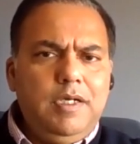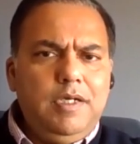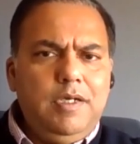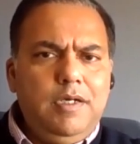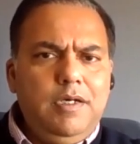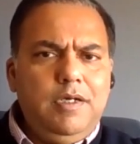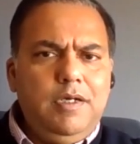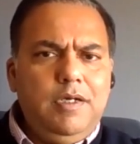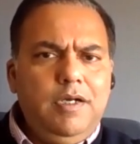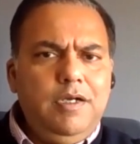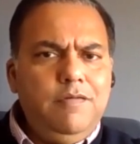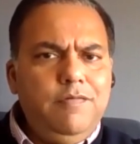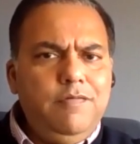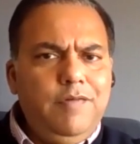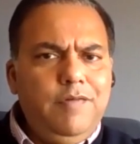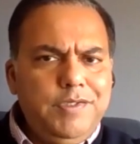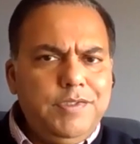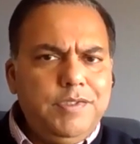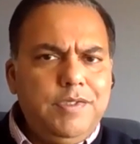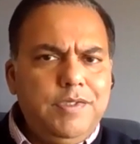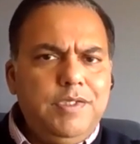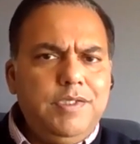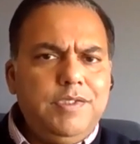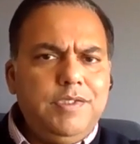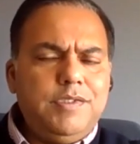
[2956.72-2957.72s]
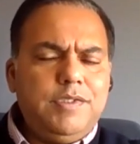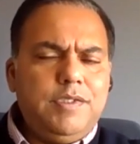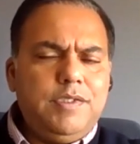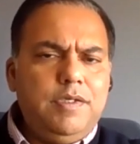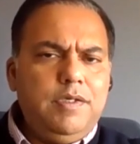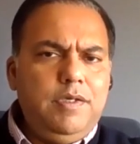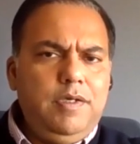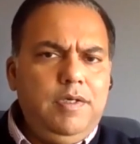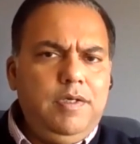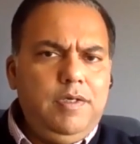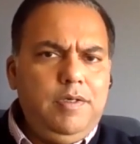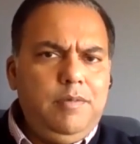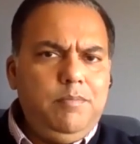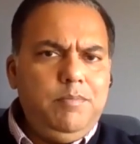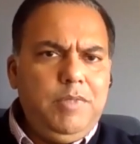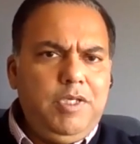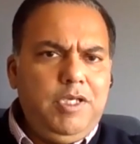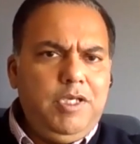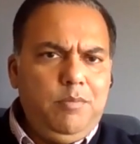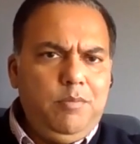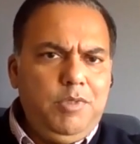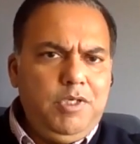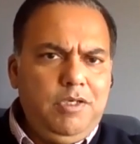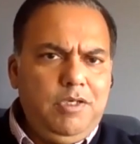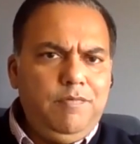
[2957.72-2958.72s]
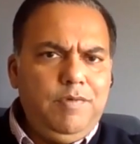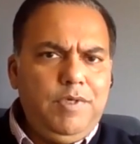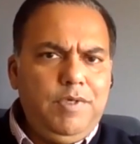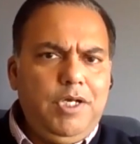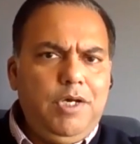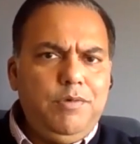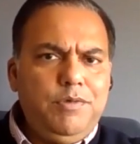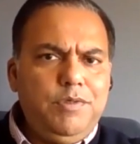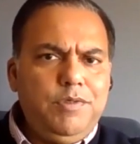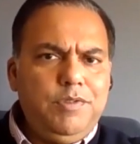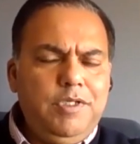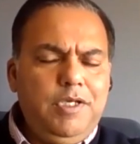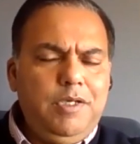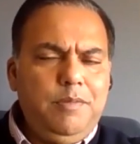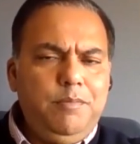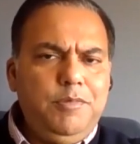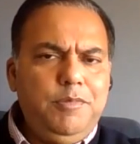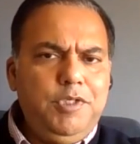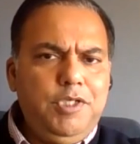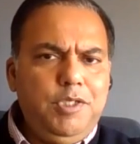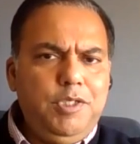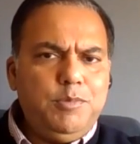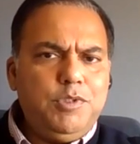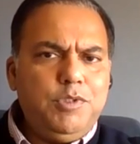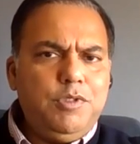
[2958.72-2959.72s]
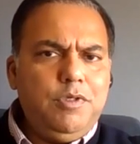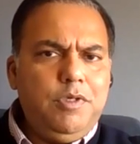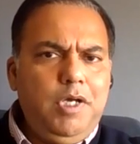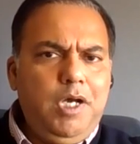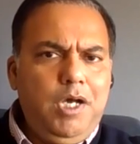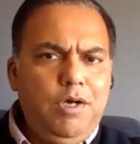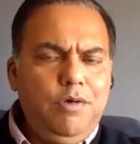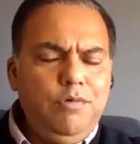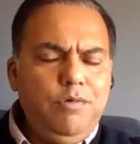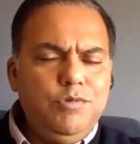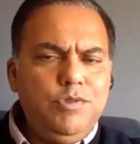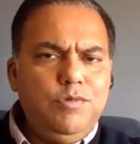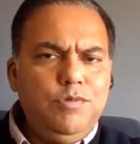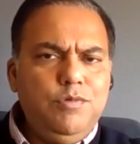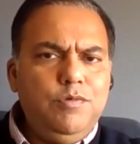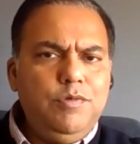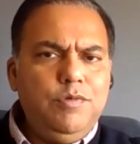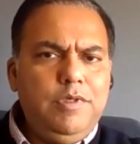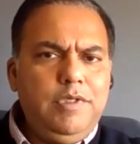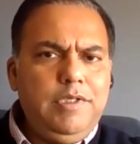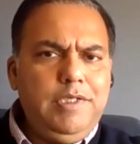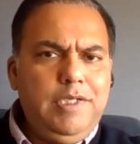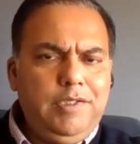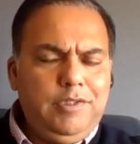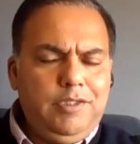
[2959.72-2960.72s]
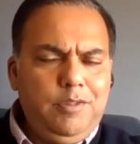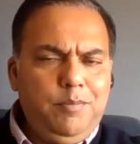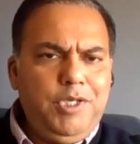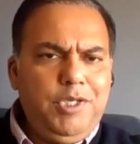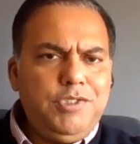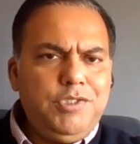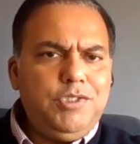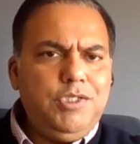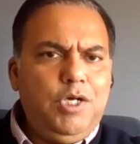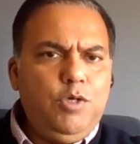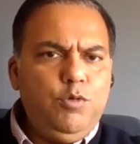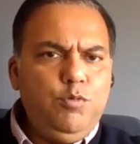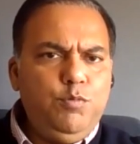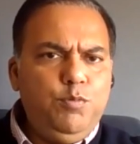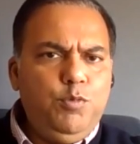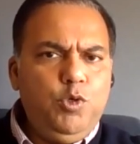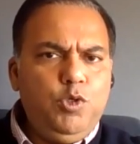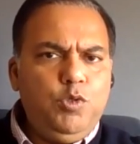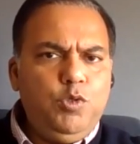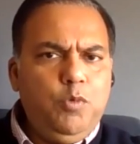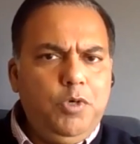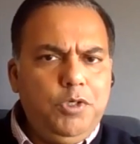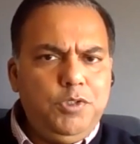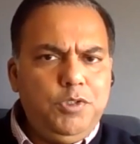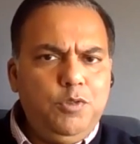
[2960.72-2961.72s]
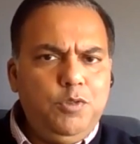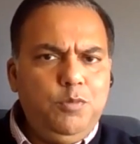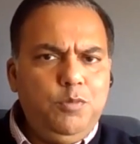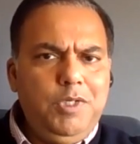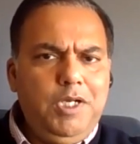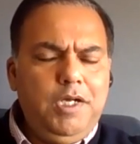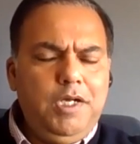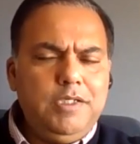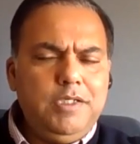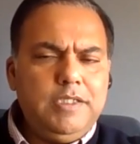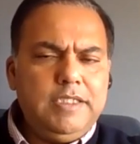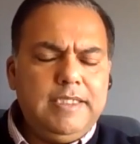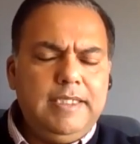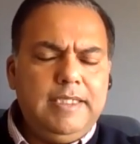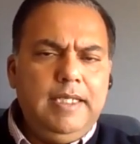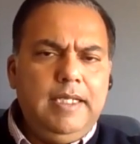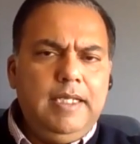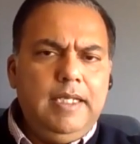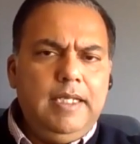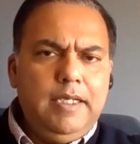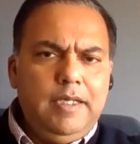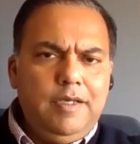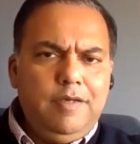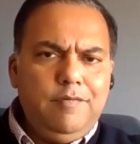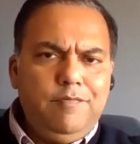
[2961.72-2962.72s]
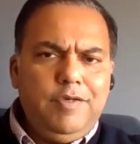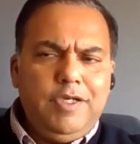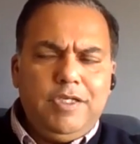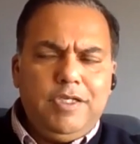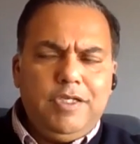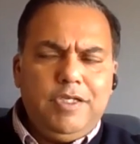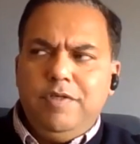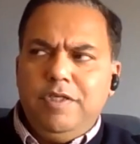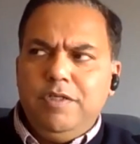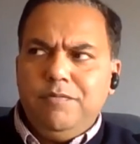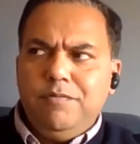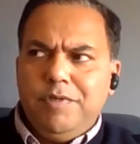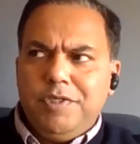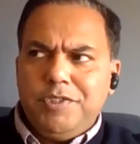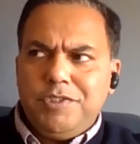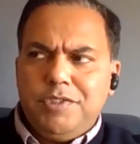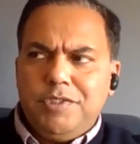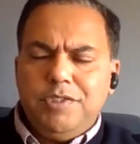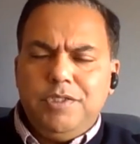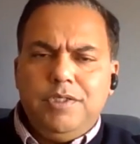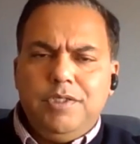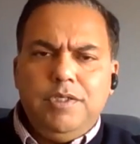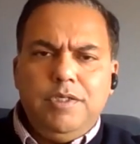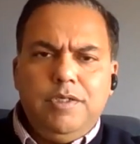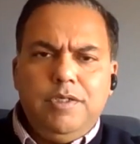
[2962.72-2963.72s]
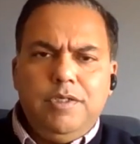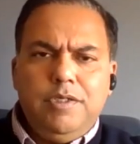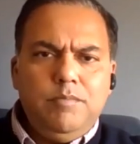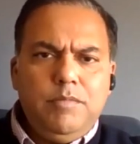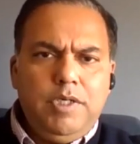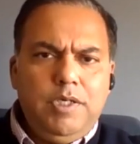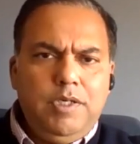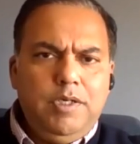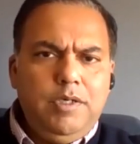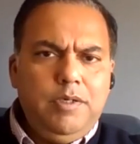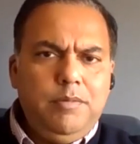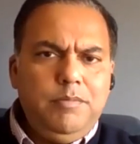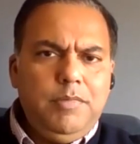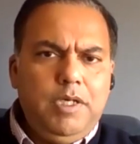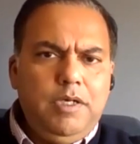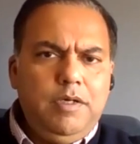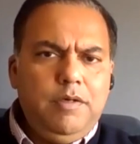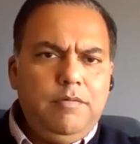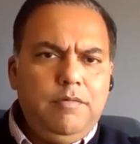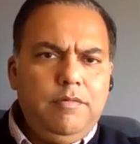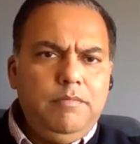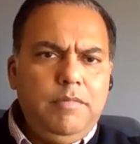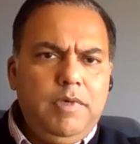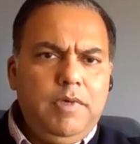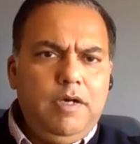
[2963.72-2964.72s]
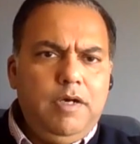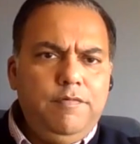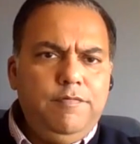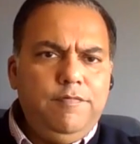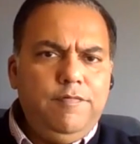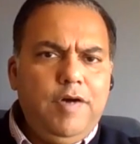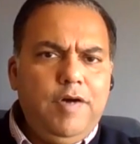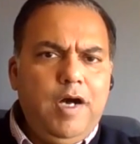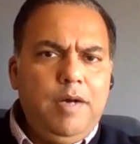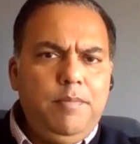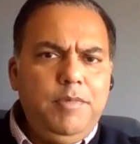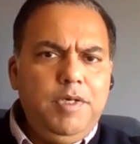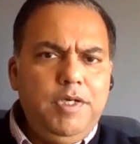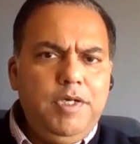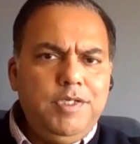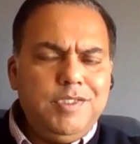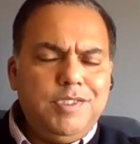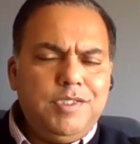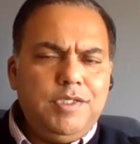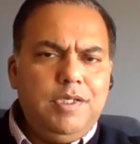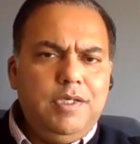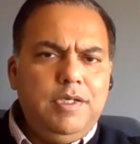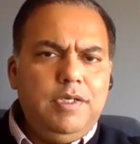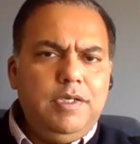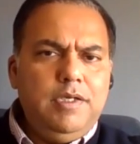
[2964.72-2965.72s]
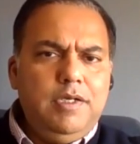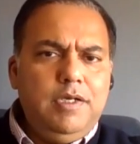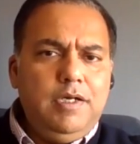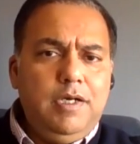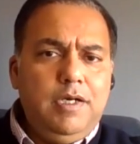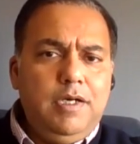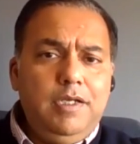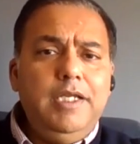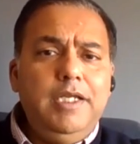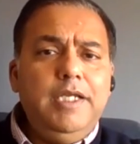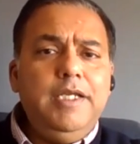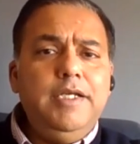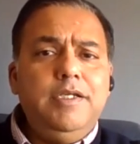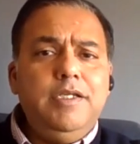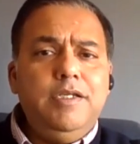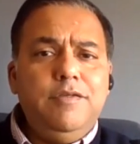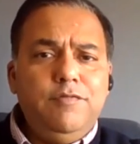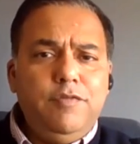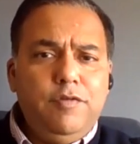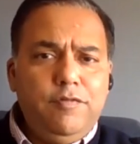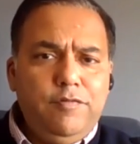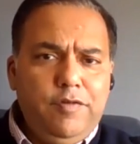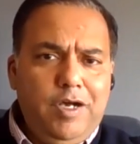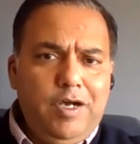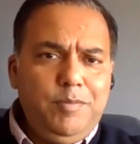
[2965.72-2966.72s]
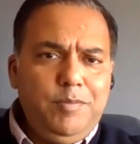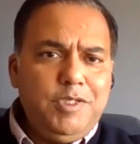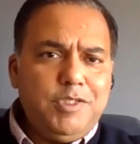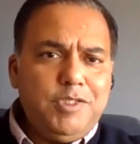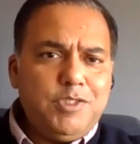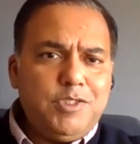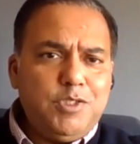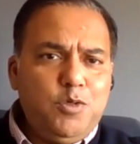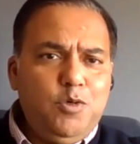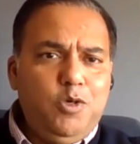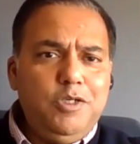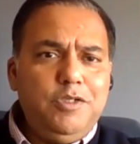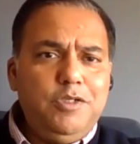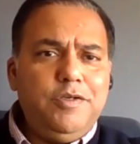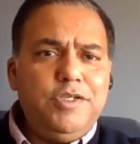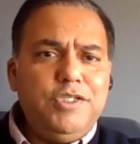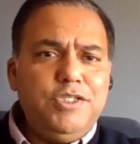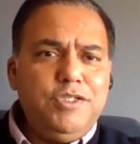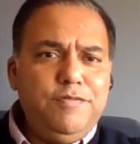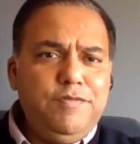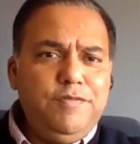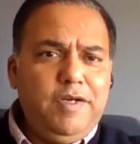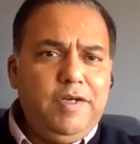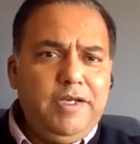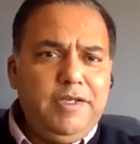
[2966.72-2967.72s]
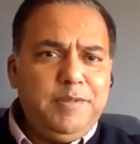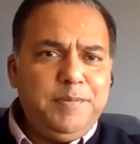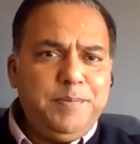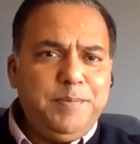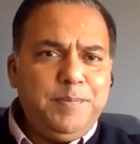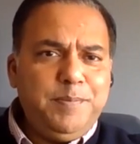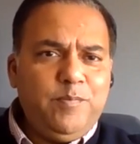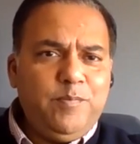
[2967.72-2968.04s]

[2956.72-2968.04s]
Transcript: Uh, advisories um, can be given out to them, tips on how to get the best output, what to plant. In fact, we invested in a, um, a, a farmers, a LinkedIn for farmers called Krishify,